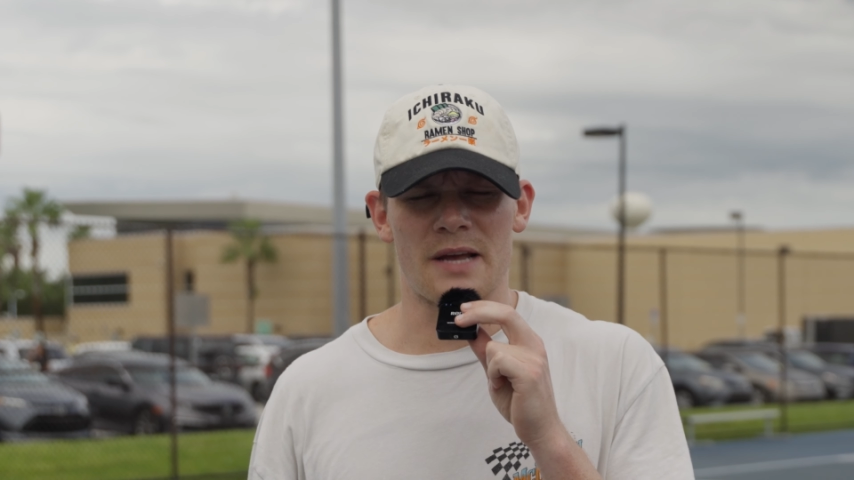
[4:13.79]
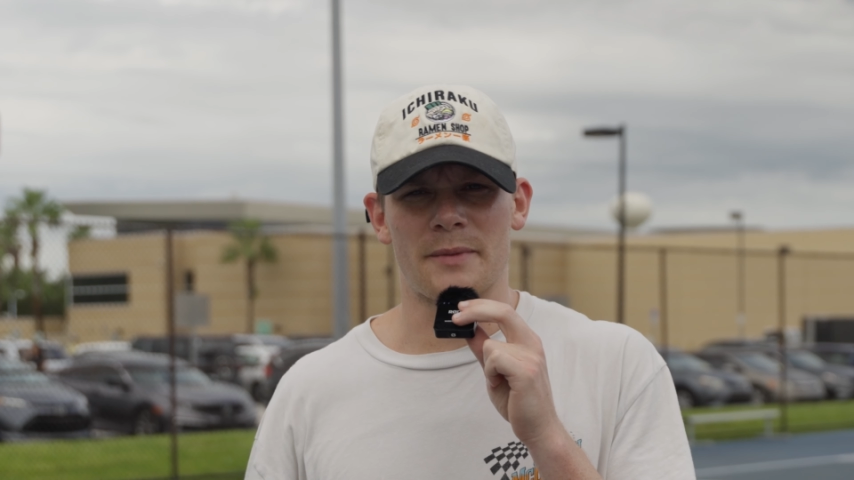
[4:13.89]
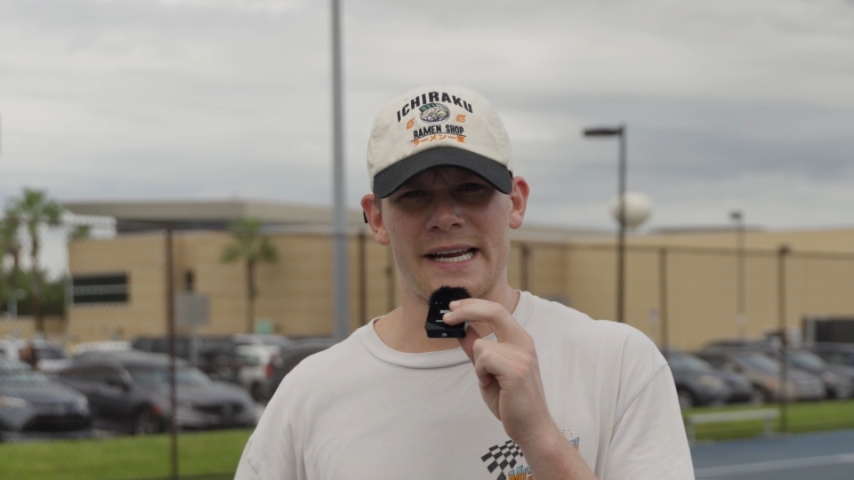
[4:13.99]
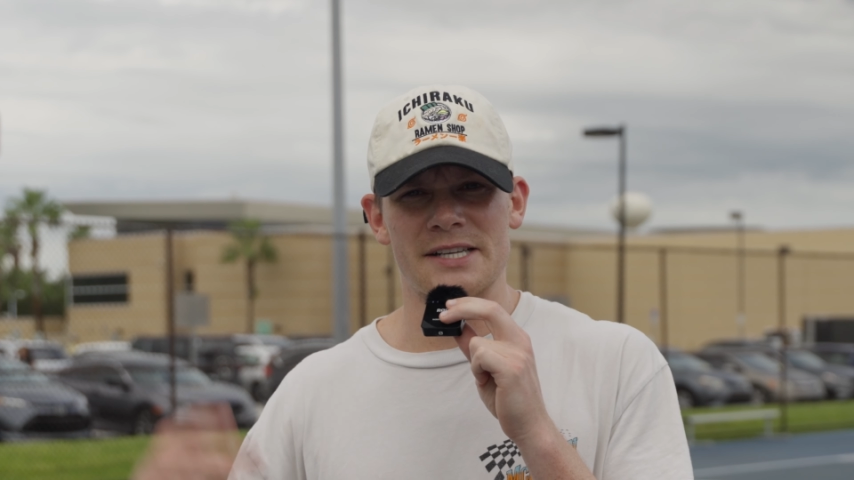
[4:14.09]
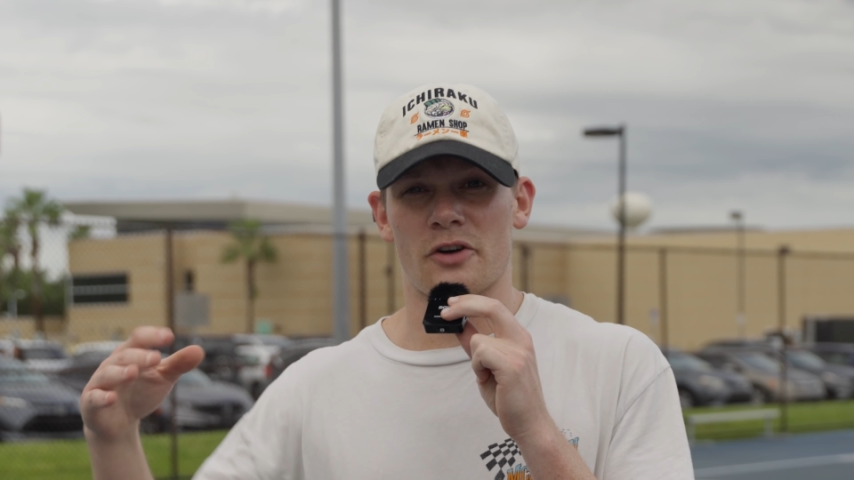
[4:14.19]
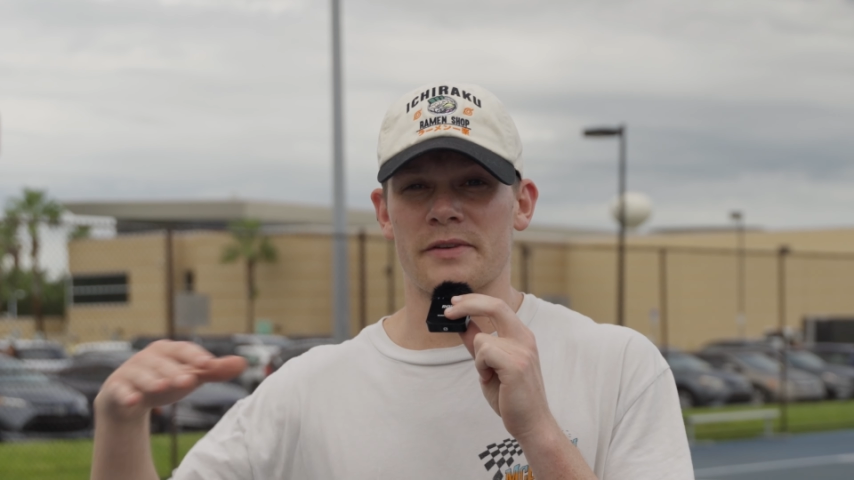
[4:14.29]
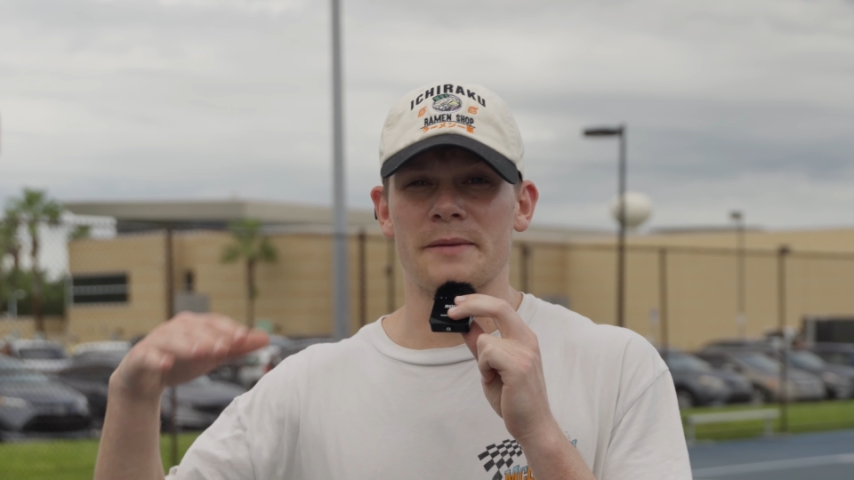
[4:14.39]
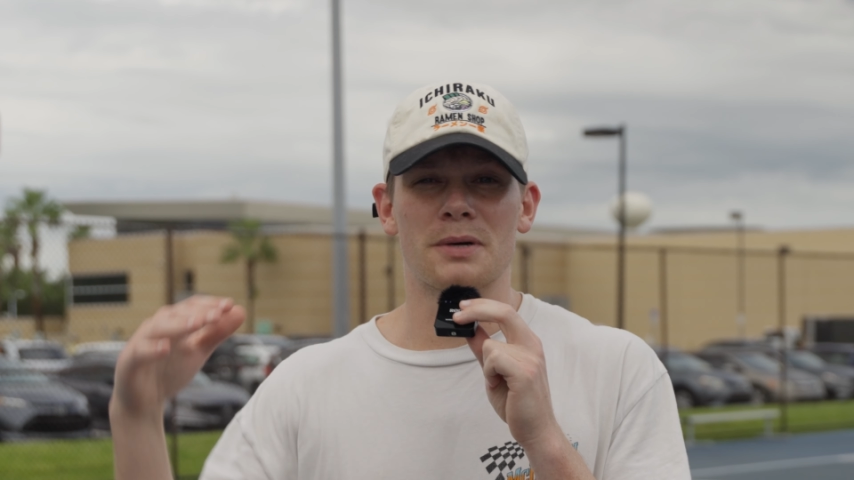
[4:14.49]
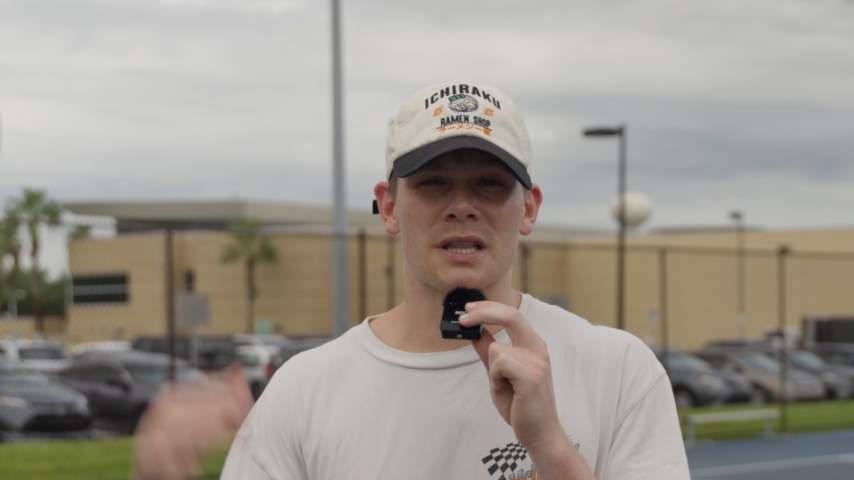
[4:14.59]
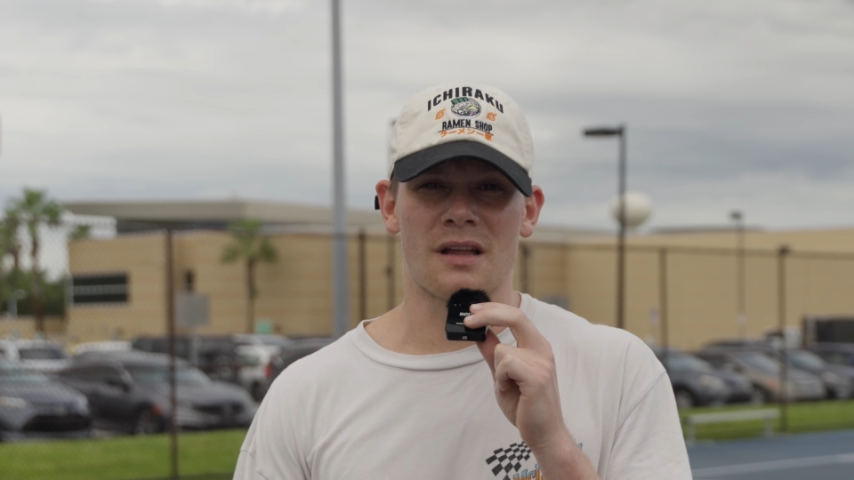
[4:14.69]
and my HRV
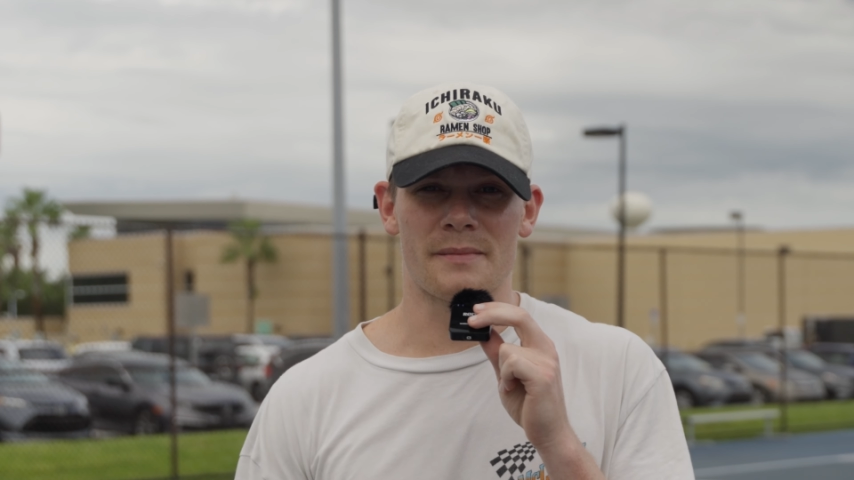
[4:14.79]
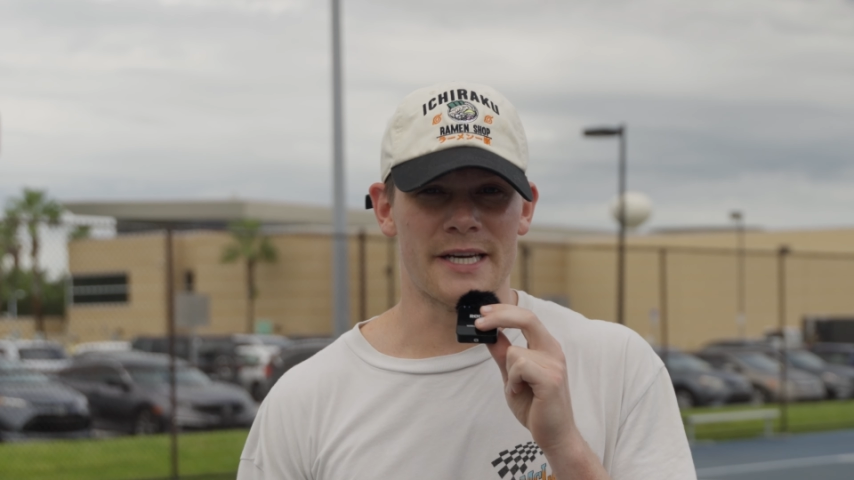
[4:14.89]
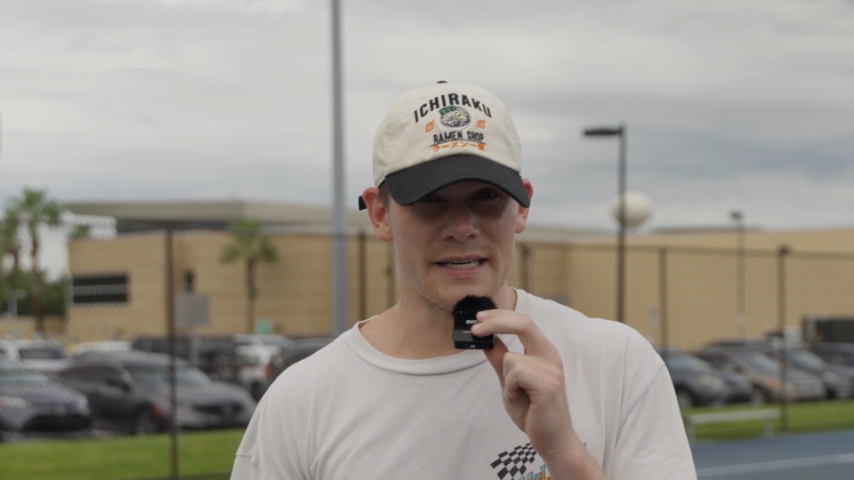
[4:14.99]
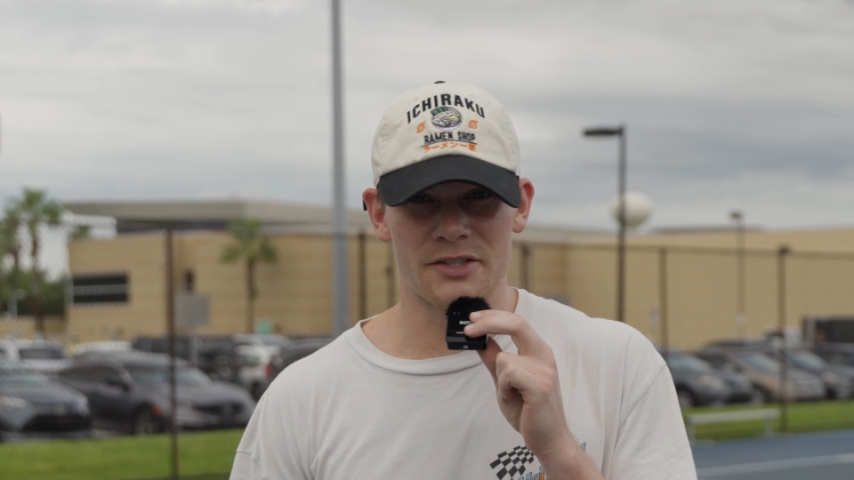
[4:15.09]
plummeted.